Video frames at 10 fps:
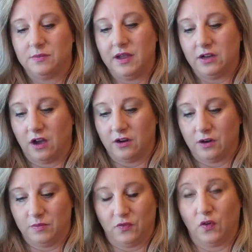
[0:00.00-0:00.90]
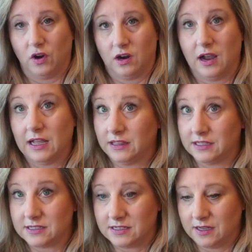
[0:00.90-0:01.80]
to my daughter before I
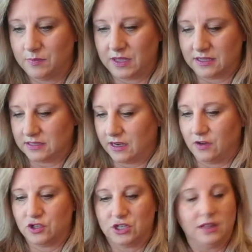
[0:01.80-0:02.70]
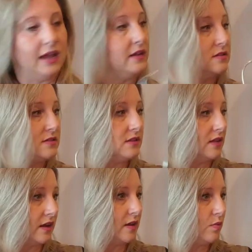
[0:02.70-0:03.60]
list it, because I know she likes the
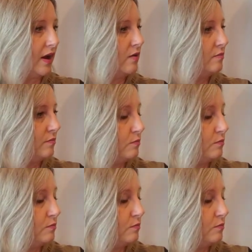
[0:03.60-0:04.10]
Lucky Brown